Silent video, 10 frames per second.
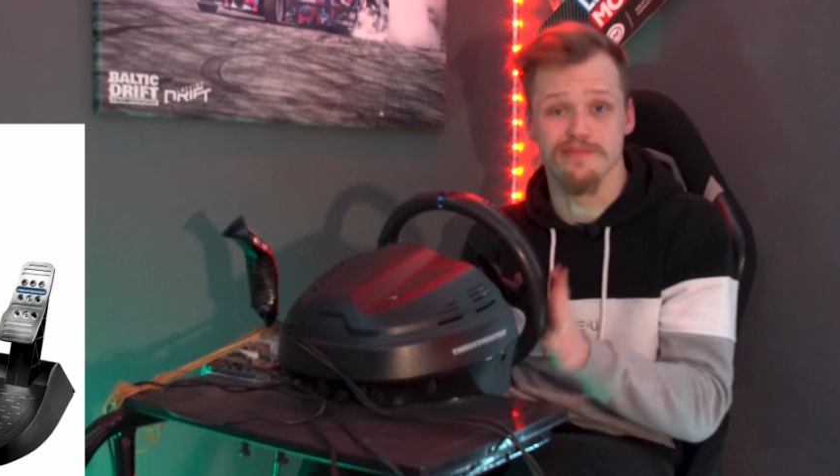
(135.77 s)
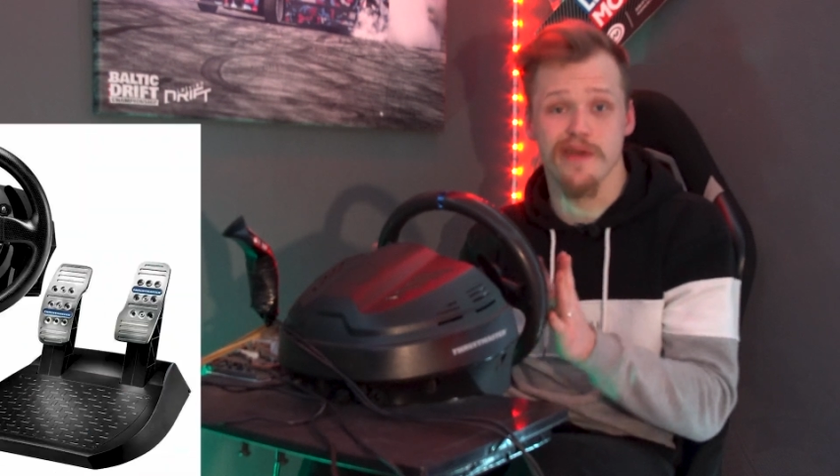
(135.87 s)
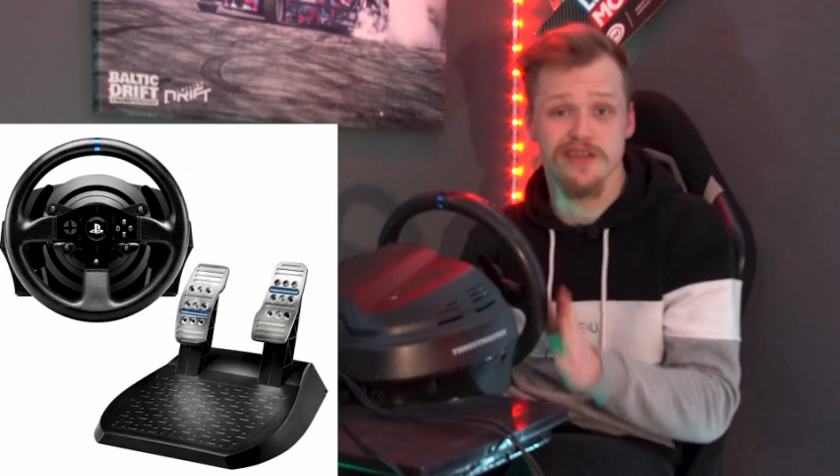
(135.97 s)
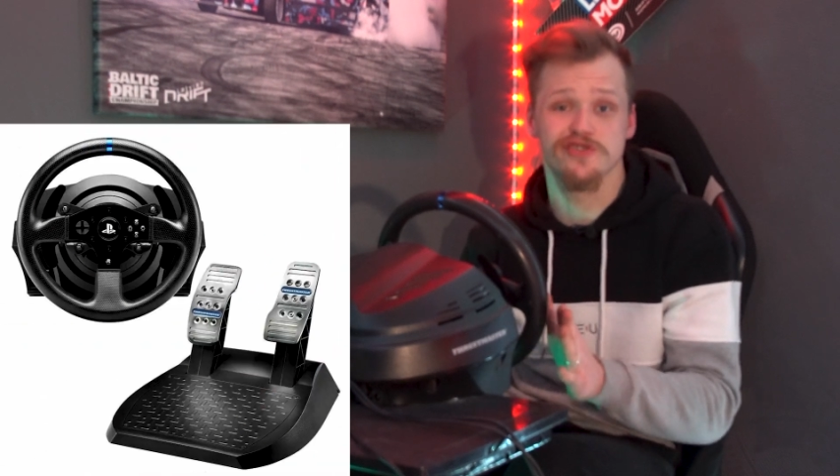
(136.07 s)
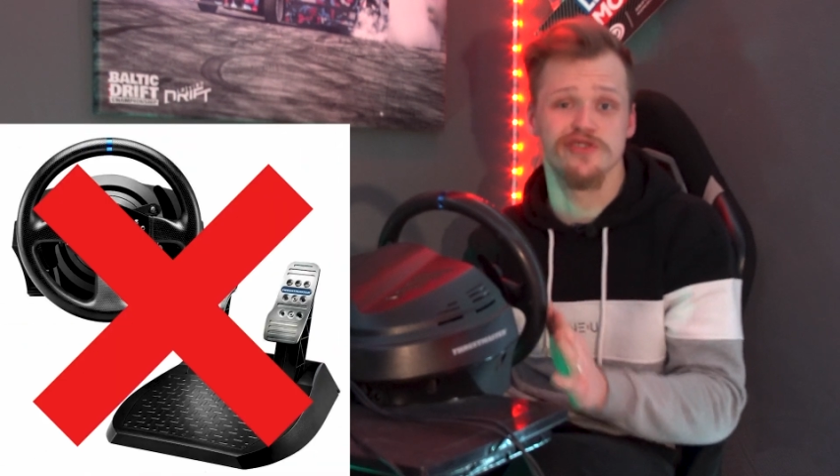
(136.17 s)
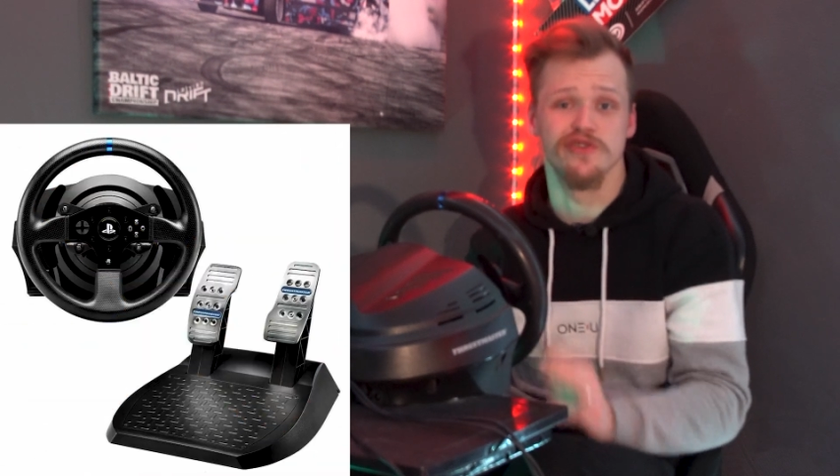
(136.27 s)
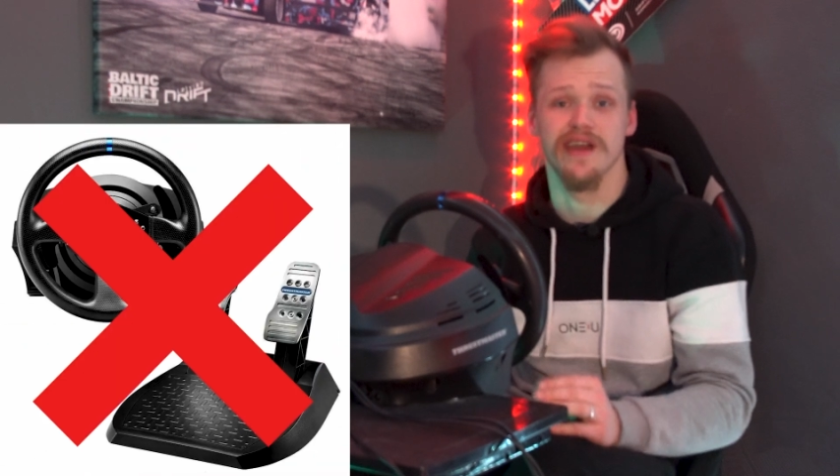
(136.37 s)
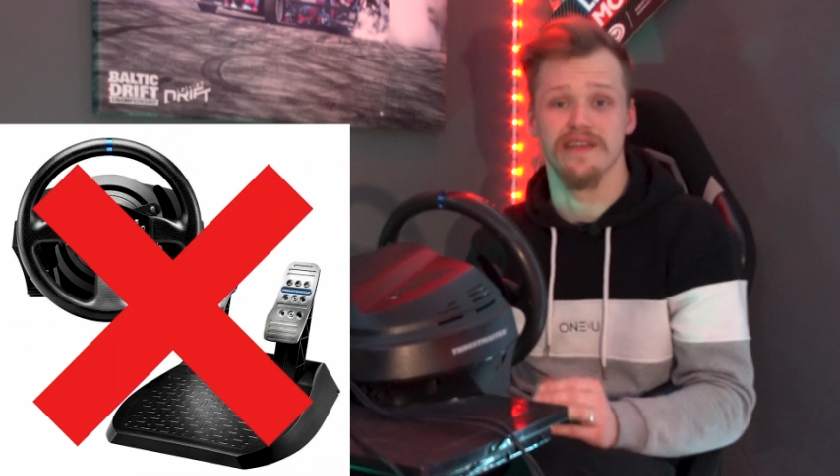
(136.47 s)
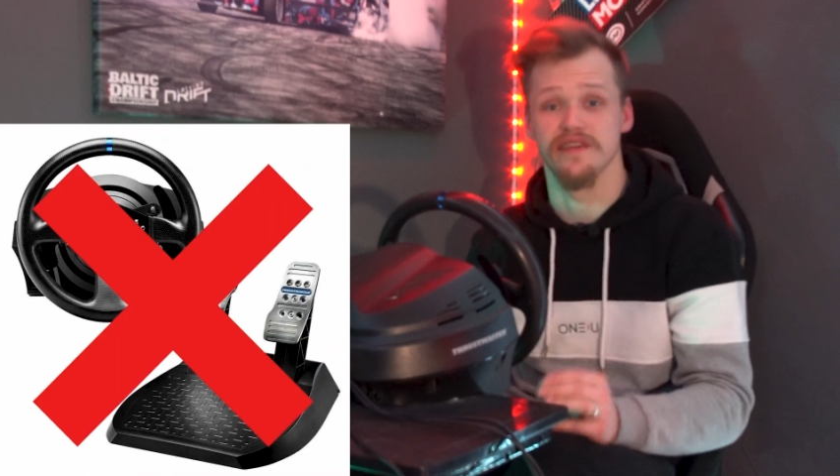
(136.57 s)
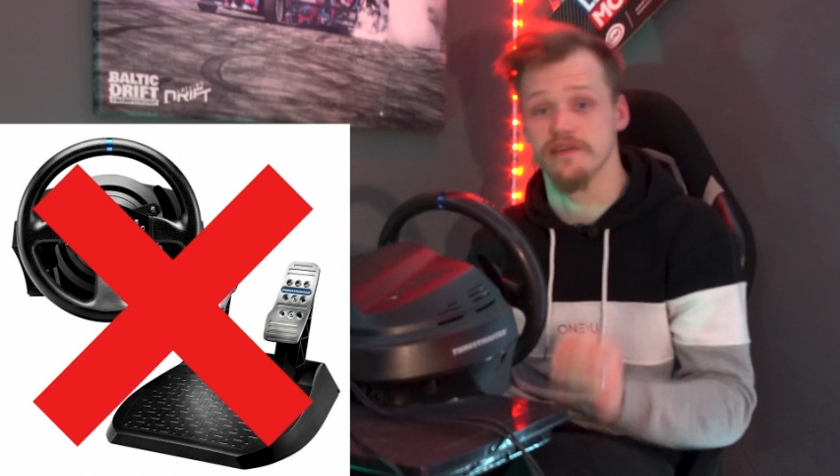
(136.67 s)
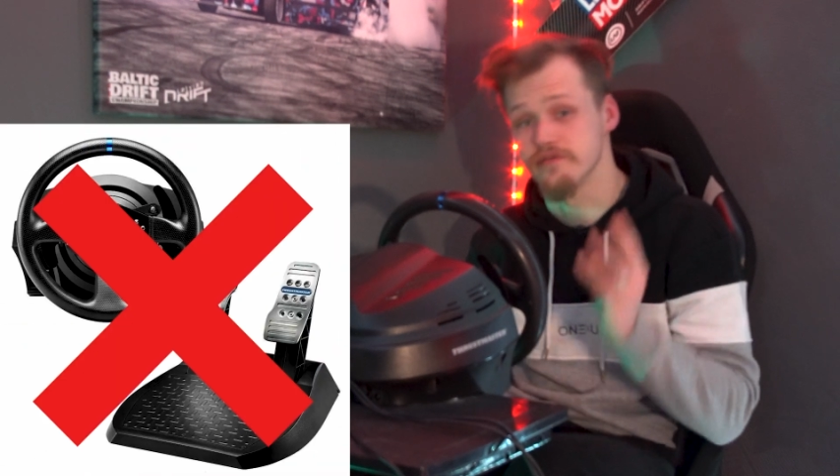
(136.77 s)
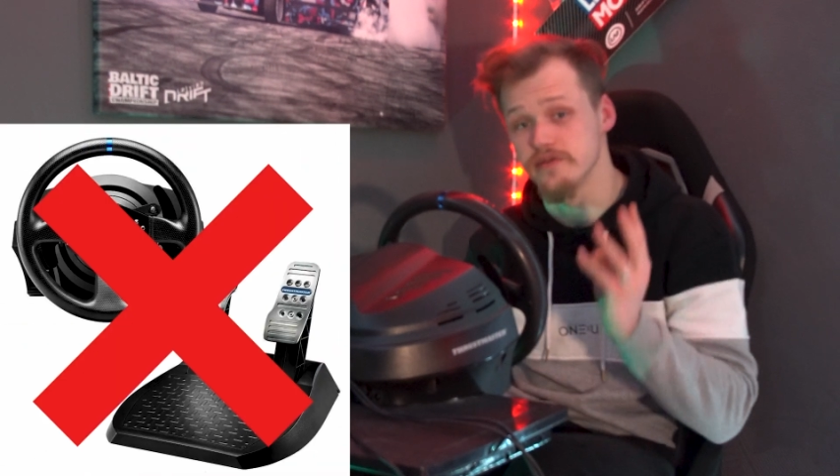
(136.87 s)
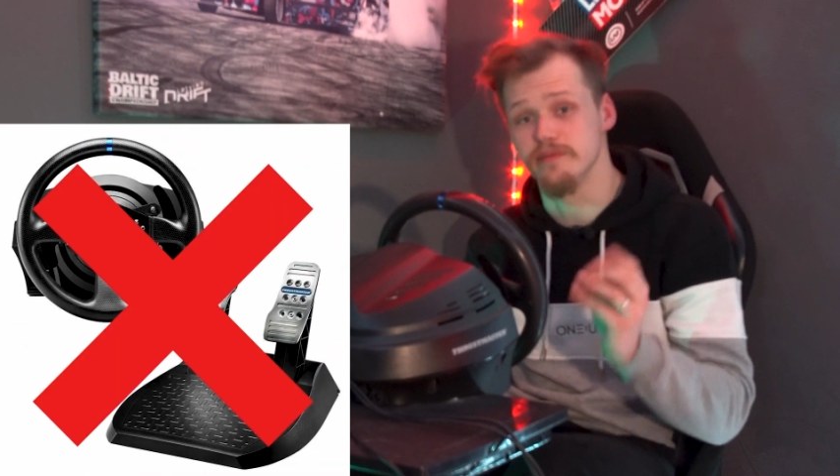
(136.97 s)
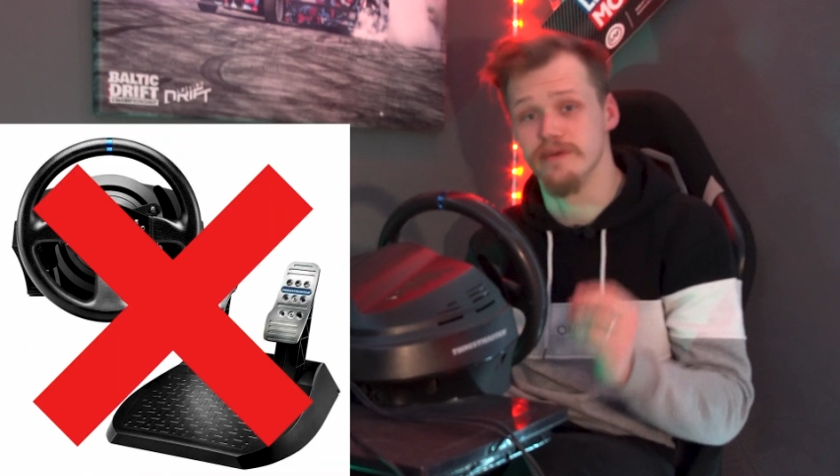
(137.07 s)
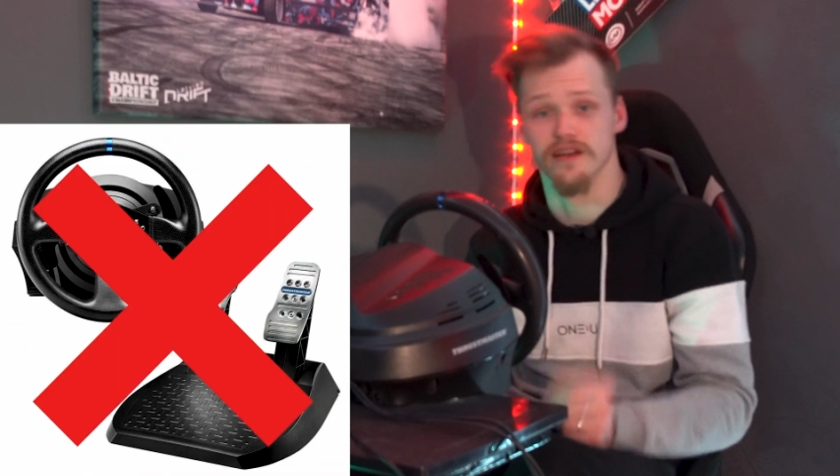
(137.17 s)
make sure you get the
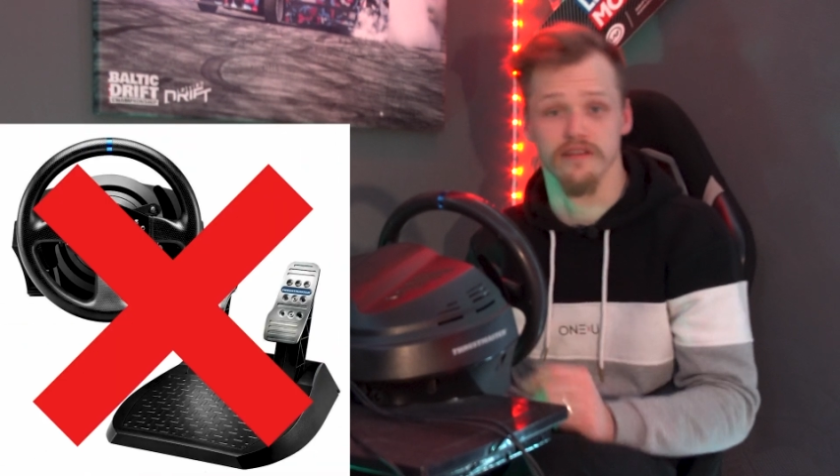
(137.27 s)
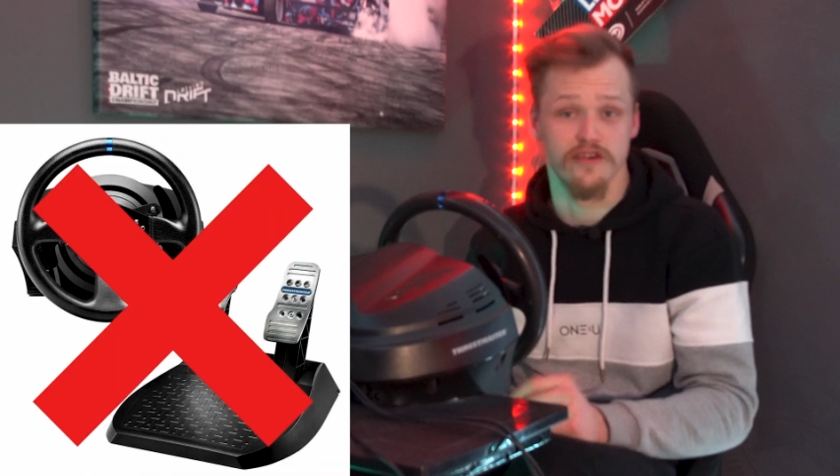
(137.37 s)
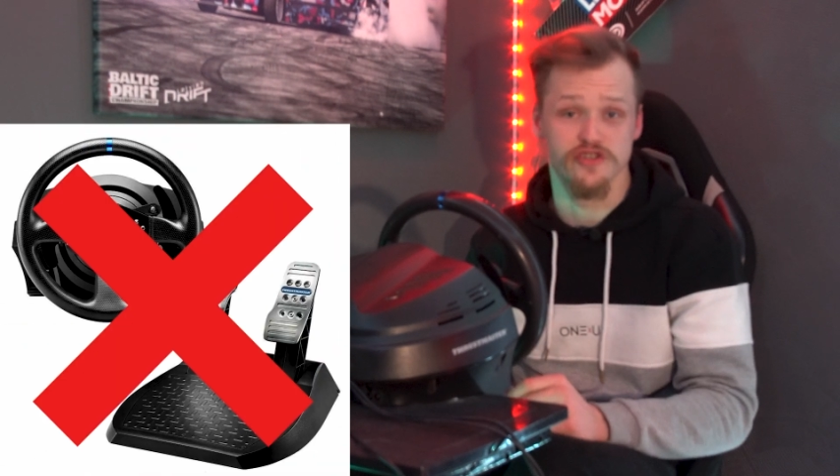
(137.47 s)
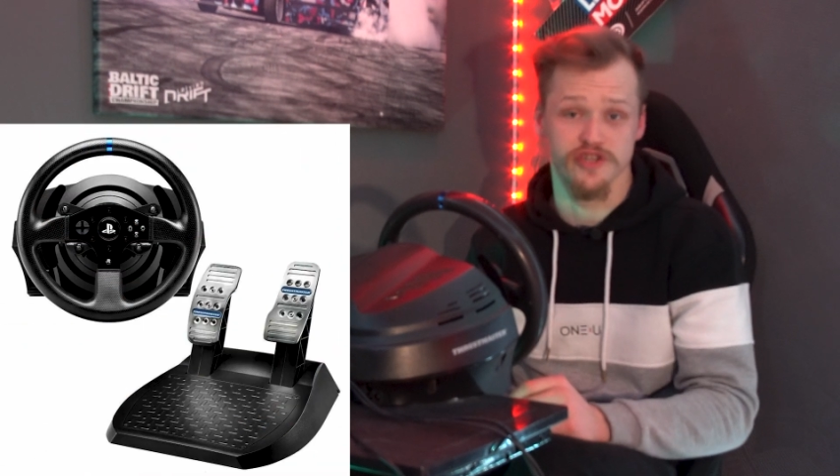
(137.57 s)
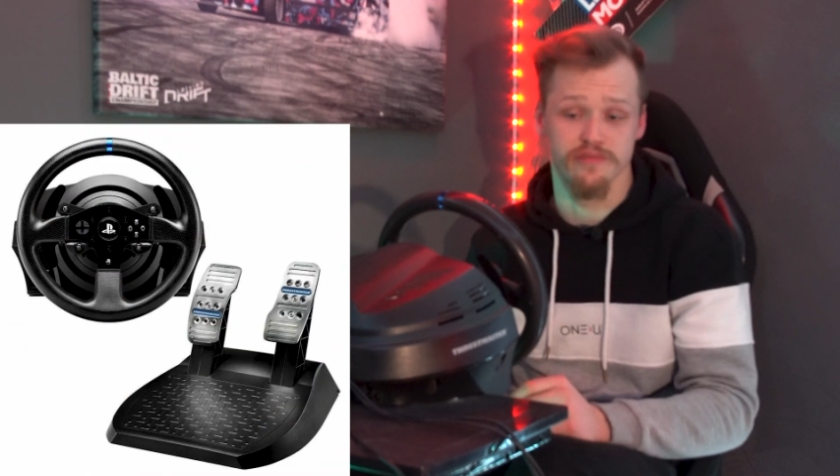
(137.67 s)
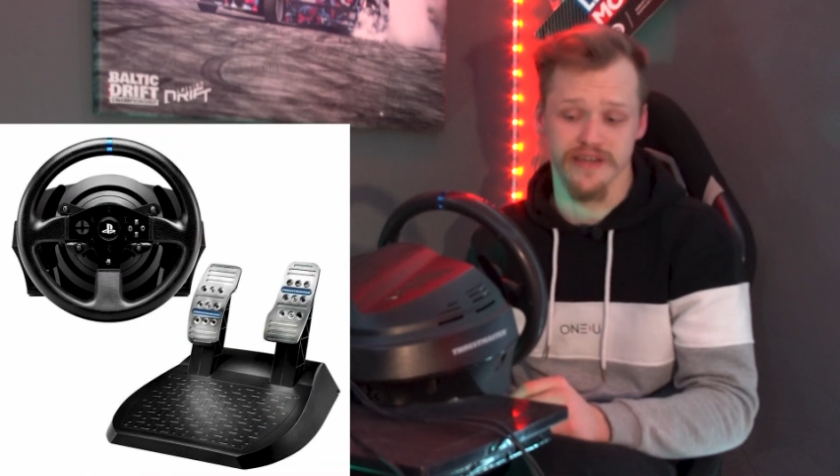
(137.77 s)
3-pedal version